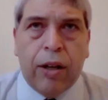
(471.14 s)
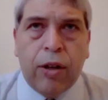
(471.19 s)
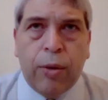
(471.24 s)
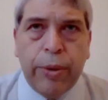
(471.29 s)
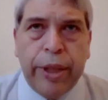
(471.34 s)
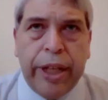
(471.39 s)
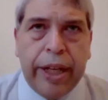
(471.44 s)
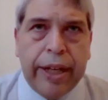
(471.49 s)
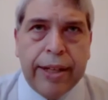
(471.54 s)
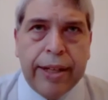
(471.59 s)
hope
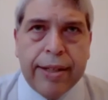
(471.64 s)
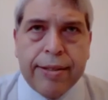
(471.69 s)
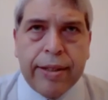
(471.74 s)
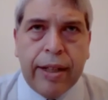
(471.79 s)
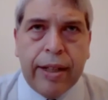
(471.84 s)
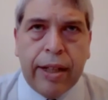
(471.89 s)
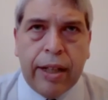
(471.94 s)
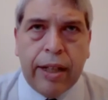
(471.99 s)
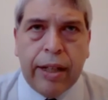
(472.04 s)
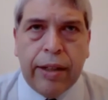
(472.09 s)
yes.
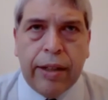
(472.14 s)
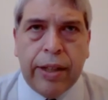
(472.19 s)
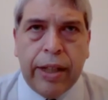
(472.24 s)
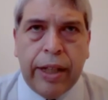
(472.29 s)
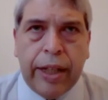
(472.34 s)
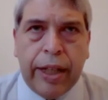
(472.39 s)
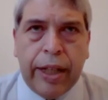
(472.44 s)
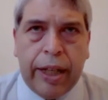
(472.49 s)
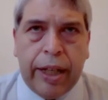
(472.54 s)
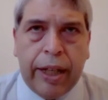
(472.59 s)

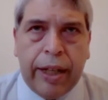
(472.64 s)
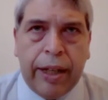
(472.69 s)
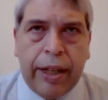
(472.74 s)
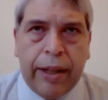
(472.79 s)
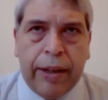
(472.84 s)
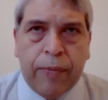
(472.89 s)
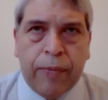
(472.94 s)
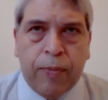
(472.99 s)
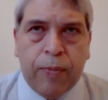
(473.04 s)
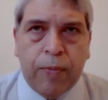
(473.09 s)

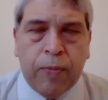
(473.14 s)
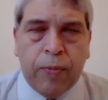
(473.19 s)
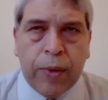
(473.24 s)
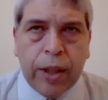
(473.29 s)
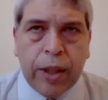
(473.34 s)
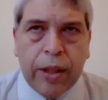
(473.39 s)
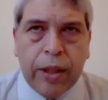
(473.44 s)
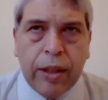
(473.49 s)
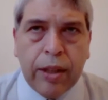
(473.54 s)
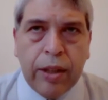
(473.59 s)
The
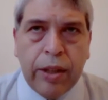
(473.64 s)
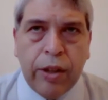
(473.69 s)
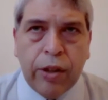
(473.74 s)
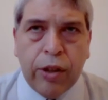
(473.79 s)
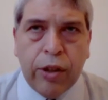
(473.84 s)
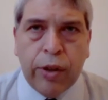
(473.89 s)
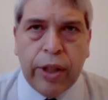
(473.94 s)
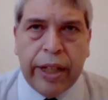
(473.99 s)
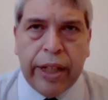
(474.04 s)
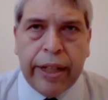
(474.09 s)

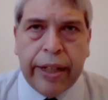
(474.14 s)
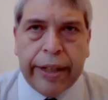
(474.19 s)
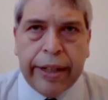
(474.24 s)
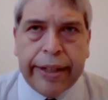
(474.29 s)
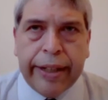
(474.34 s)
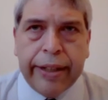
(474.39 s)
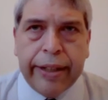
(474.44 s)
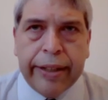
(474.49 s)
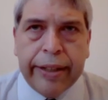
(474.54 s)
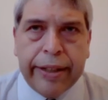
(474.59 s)

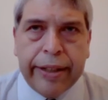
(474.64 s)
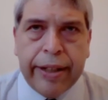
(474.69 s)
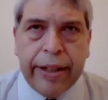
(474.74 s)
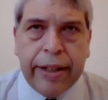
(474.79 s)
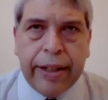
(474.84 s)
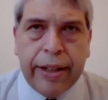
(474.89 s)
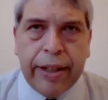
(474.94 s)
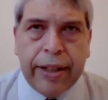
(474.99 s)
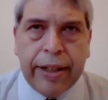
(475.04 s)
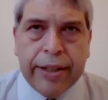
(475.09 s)

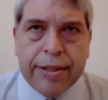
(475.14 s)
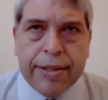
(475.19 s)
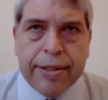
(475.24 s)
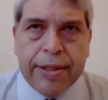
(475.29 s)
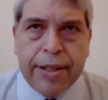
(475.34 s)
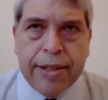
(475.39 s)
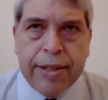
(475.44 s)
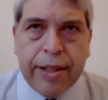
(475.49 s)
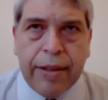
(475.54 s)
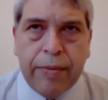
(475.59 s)
healthcare
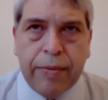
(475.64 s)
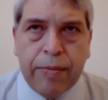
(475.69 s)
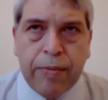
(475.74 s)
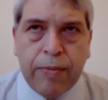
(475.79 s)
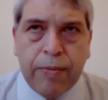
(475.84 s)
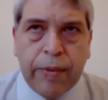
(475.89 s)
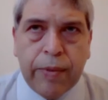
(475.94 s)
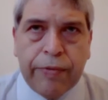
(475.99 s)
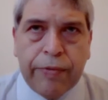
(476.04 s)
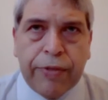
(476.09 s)

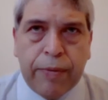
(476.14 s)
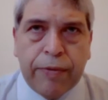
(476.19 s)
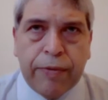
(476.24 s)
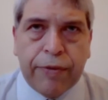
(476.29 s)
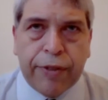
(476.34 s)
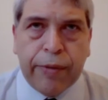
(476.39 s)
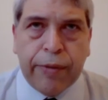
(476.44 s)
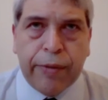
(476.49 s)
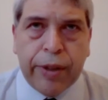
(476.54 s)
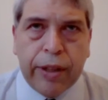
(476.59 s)
system
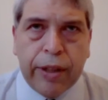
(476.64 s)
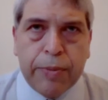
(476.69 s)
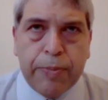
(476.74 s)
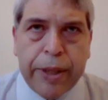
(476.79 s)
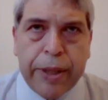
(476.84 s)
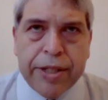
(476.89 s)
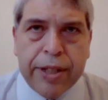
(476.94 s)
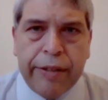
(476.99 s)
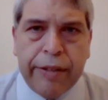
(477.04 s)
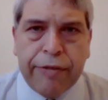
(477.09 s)

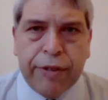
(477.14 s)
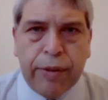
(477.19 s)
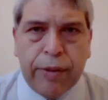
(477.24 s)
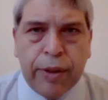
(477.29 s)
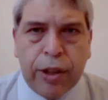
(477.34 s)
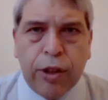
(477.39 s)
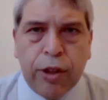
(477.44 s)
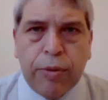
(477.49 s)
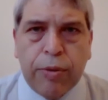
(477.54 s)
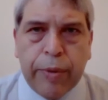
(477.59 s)
especially from
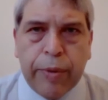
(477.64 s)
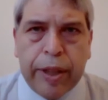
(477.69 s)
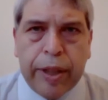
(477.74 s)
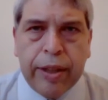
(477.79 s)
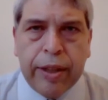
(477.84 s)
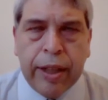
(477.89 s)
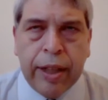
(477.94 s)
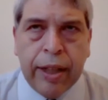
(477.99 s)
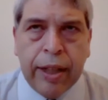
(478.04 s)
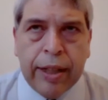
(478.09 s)
the
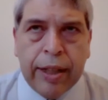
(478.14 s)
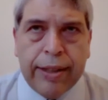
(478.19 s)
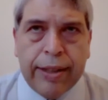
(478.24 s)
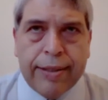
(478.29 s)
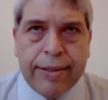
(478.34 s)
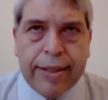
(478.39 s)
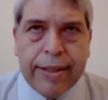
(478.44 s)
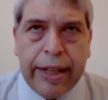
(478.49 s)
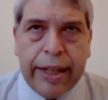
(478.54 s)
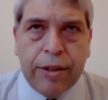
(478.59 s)
government
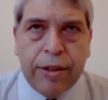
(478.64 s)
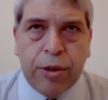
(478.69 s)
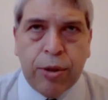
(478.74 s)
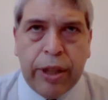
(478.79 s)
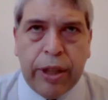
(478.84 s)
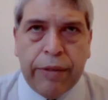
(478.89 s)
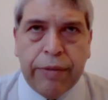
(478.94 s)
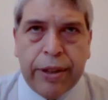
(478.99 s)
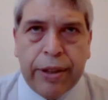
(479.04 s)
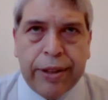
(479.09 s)
decided to
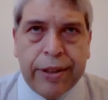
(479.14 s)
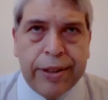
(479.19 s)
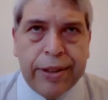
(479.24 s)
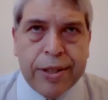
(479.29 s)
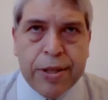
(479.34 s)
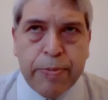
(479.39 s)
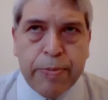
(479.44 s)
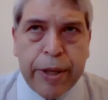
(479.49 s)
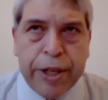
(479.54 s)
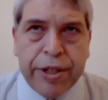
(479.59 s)
give a
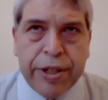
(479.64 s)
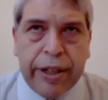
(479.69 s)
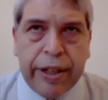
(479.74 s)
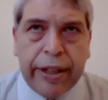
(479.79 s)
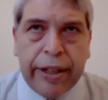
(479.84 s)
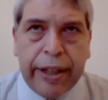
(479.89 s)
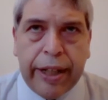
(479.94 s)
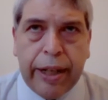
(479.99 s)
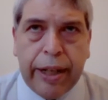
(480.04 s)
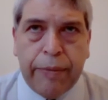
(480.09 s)

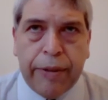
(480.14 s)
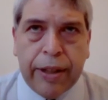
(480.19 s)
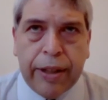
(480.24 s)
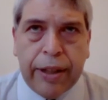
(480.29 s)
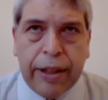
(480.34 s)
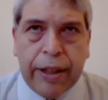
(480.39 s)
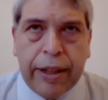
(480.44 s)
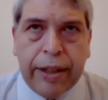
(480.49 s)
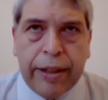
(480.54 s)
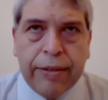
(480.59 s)
special help
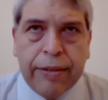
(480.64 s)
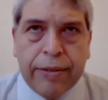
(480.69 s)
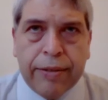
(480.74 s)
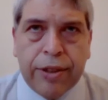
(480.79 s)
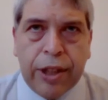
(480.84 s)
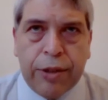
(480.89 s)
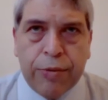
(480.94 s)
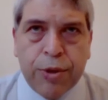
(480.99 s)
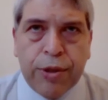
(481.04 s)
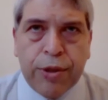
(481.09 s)
in
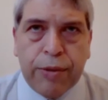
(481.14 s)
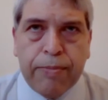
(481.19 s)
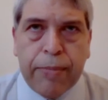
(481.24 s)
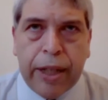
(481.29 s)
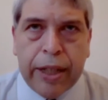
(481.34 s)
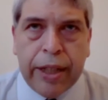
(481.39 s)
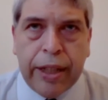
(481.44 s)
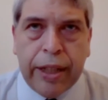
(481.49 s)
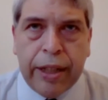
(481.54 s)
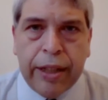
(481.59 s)
terms of
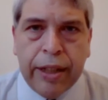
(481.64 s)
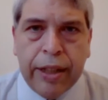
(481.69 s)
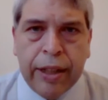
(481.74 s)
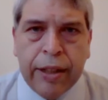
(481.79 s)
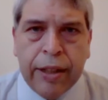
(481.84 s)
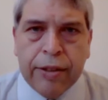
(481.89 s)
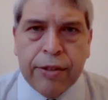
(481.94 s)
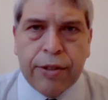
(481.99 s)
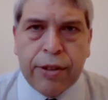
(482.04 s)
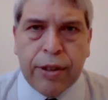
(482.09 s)
money,
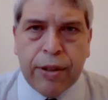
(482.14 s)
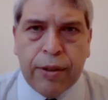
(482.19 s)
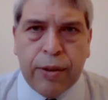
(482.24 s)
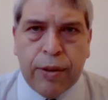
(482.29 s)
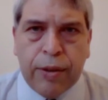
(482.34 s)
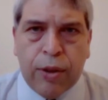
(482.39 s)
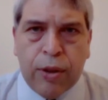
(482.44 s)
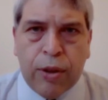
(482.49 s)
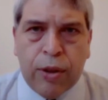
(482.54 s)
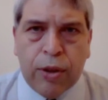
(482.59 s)

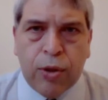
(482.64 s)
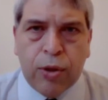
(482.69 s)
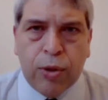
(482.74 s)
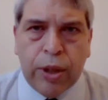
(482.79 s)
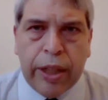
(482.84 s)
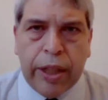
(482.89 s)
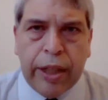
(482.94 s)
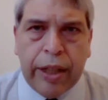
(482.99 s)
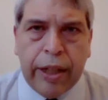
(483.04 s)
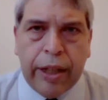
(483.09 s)
so
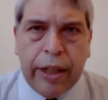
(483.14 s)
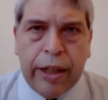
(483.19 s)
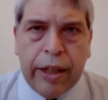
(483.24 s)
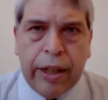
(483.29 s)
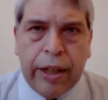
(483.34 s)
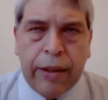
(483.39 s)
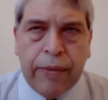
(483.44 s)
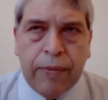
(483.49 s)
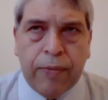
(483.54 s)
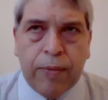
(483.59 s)
to
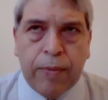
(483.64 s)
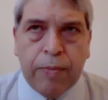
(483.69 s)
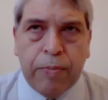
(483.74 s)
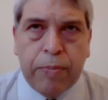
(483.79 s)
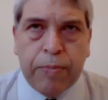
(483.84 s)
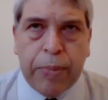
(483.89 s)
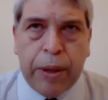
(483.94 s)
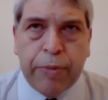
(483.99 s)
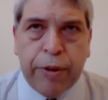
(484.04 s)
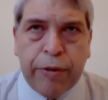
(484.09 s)
the
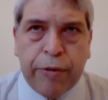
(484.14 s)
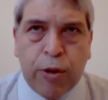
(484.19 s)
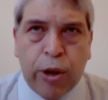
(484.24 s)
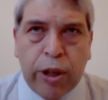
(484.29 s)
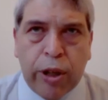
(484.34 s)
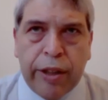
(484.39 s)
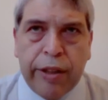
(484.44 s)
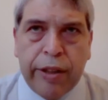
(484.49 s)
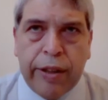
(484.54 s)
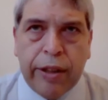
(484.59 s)
people
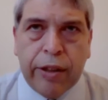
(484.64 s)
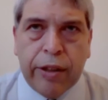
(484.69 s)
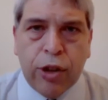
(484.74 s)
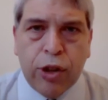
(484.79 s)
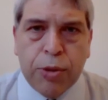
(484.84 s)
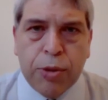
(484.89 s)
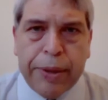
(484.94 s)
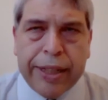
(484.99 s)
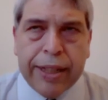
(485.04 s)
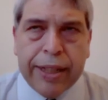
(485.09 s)
working in
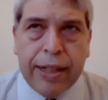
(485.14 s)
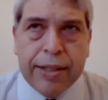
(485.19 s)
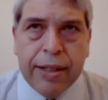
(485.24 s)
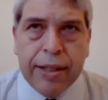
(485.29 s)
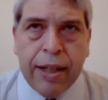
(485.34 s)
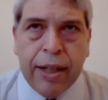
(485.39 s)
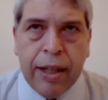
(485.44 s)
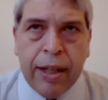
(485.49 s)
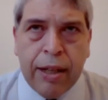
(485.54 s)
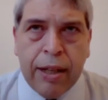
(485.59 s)
hospitals.
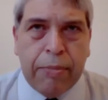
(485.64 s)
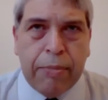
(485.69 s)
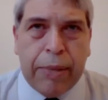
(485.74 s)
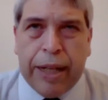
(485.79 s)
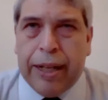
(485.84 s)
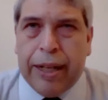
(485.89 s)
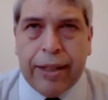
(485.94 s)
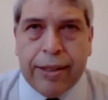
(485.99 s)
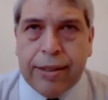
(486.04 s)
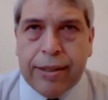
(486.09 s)

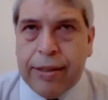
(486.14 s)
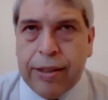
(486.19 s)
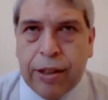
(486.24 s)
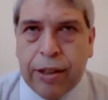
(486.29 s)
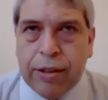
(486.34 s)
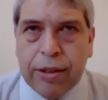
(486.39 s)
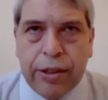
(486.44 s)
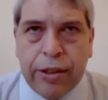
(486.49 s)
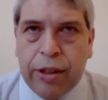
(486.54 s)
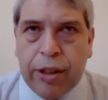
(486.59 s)
But it's
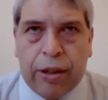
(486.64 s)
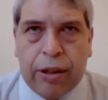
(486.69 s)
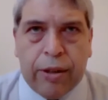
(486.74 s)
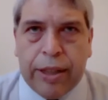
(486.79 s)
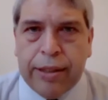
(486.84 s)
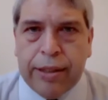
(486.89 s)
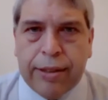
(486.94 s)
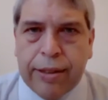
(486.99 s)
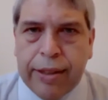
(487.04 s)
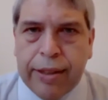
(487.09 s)
not,
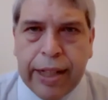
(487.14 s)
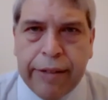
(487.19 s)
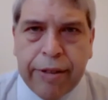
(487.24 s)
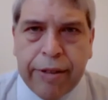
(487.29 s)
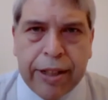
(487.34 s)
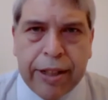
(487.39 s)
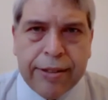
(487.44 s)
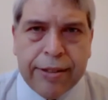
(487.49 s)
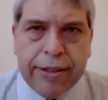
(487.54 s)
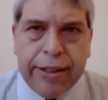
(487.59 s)
it's never
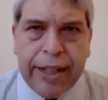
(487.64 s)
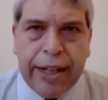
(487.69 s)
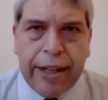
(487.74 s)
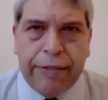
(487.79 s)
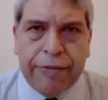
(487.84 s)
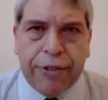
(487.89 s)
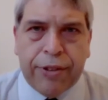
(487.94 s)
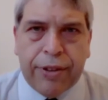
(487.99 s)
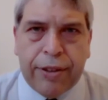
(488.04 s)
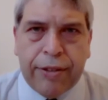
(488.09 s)
is
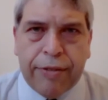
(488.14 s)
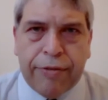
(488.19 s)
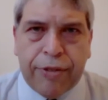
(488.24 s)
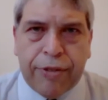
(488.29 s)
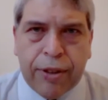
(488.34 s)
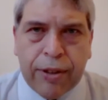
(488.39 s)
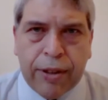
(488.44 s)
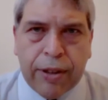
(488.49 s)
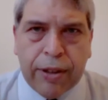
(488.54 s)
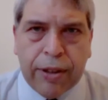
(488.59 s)
enough
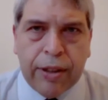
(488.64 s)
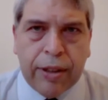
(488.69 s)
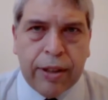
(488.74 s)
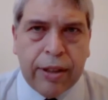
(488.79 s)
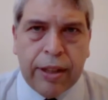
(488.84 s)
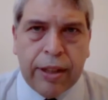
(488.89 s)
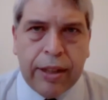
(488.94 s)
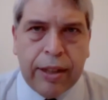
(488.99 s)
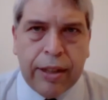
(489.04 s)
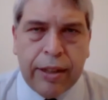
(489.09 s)
for
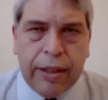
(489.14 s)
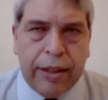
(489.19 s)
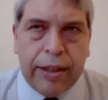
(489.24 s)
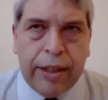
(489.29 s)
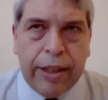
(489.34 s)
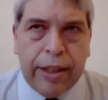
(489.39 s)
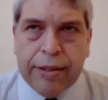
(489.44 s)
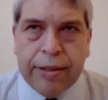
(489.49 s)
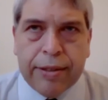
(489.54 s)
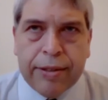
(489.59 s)
in
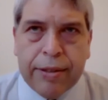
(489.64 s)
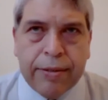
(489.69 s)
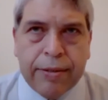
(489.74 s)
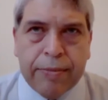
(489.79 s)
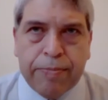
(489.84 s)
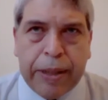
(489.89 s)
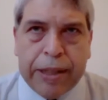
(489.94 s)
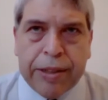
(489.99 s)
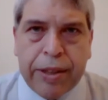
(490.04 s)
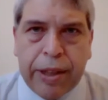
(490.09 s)
this
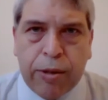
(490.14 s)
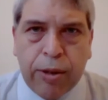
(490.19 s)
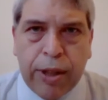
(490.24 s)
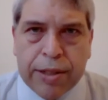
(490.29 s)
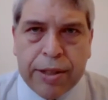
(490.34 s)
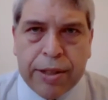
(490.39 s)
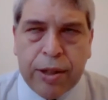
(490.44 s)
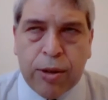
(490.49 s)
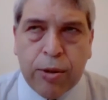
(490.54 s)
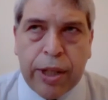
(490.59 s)

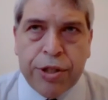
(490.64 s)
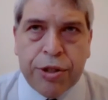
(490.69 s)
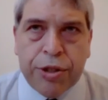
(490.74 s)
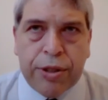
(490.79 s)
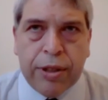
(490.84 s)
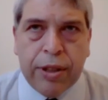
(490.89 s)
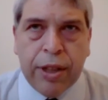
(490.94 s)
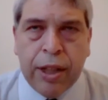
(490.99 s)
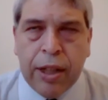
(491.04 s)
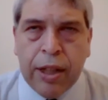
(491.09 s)
particular
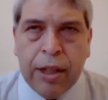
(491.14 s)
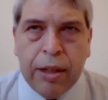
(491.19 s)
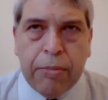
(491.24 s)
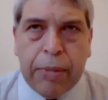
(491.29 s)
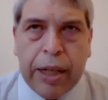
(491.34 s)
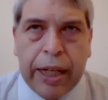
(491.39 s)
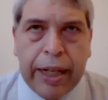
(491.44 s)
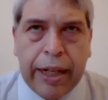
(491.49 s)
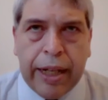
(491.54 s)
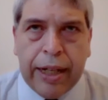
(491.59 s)
situation.
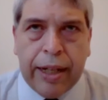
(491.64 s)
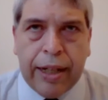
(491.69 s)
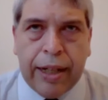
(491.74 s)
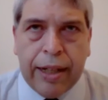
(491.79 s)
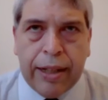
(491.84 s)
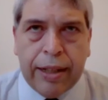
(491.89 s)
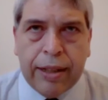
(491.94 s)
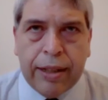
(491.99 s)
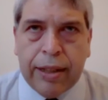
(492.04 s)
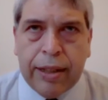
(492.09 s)

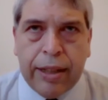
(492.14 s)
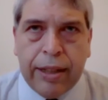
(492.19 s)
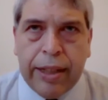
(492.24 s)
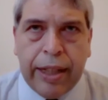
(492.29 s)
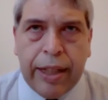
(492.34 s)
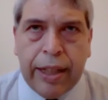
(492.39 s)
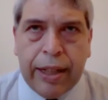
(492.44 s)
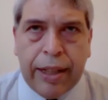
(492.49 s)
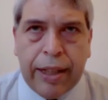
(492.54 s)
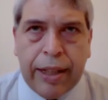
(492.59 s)
But
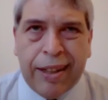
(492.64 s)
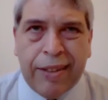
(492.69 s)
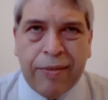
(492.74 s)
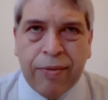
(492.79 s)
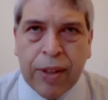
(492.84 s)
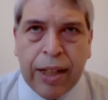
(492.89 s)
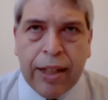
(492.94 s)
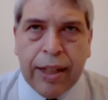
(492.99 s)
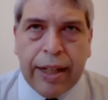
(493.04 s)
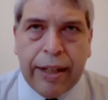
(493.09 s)

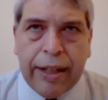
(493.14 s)
in